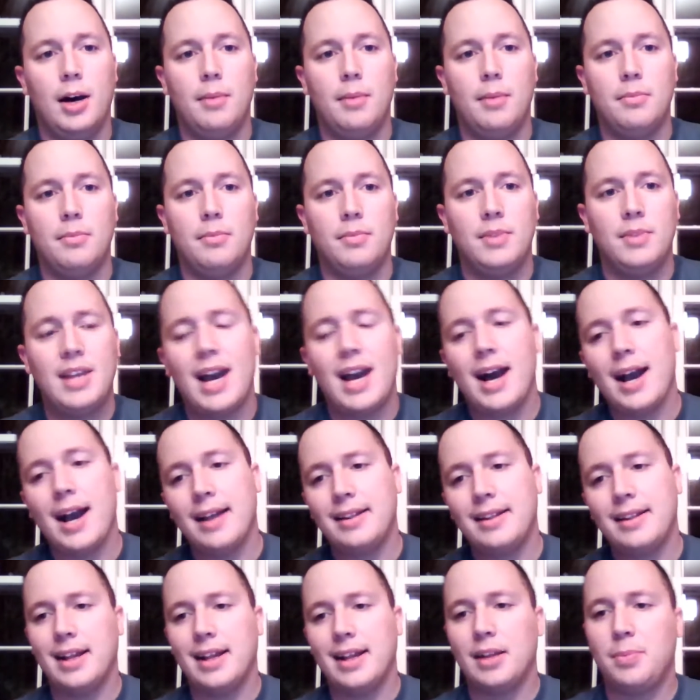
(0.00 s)
yeah, I
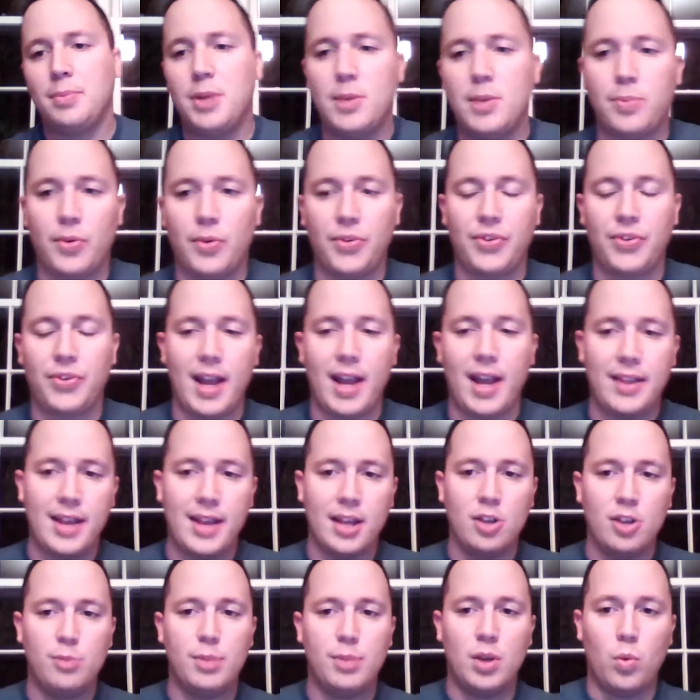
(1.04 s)
think people say that
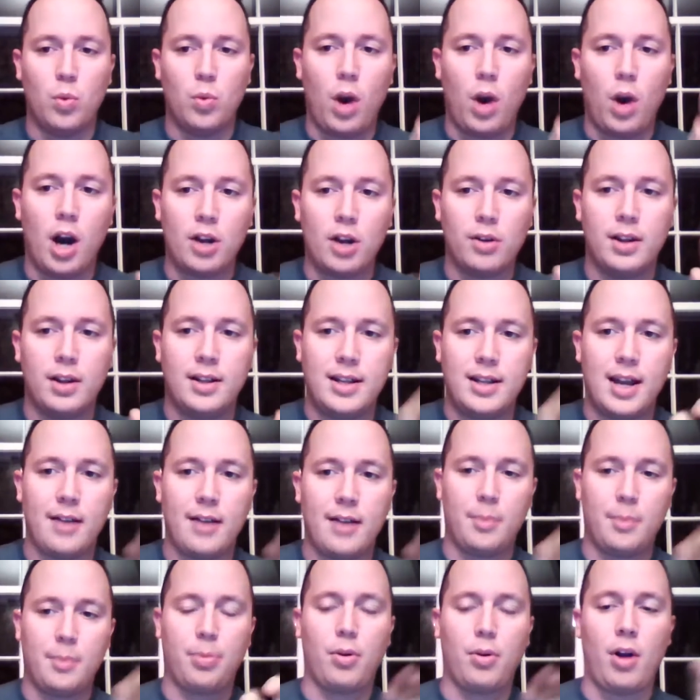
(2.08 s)
you'd be watering down
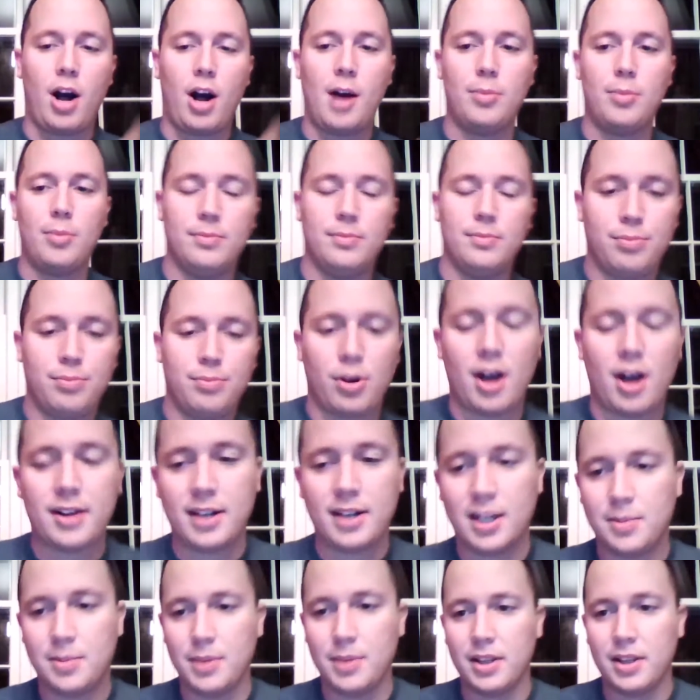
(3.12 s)
the
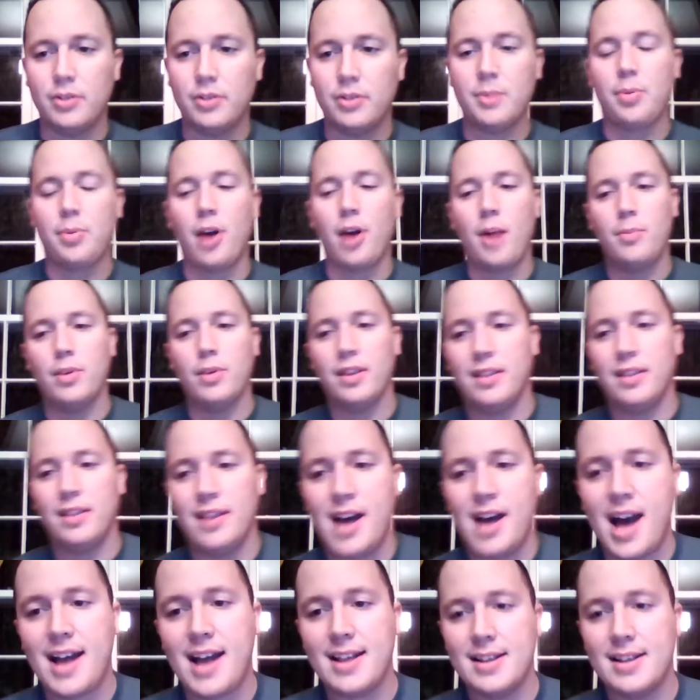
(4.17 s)
product, but the only problem with
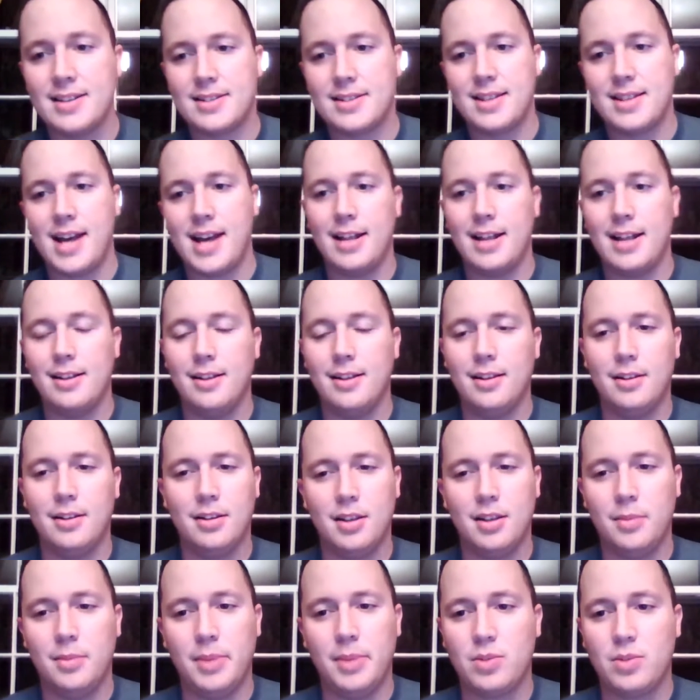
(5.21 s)
that is that
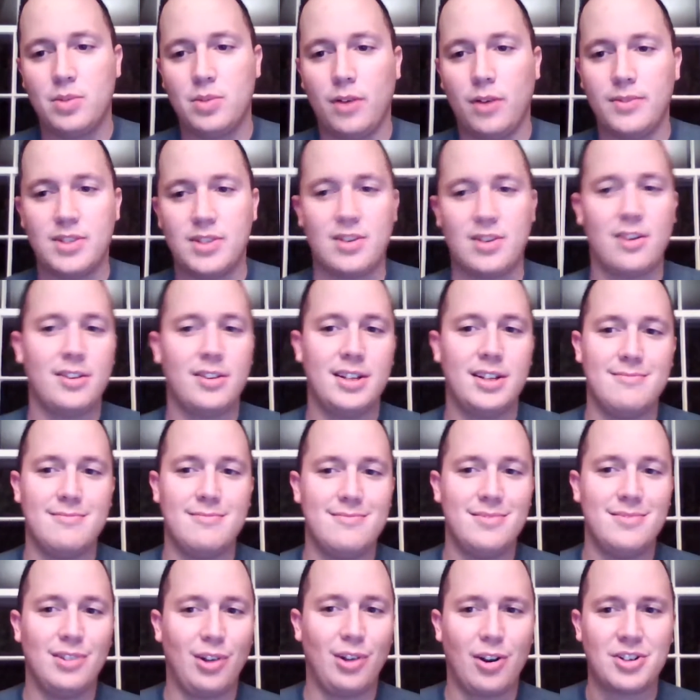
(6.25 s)
the Big 12 is already
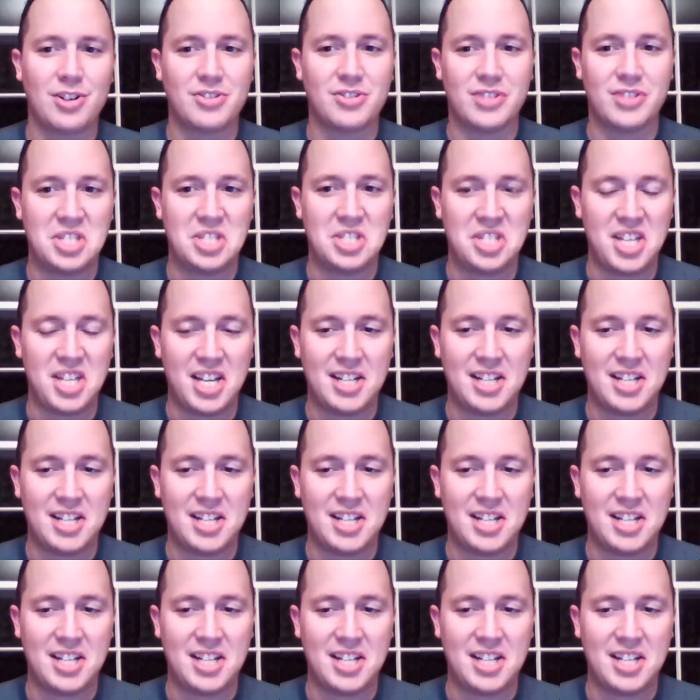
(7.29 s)
largely seen as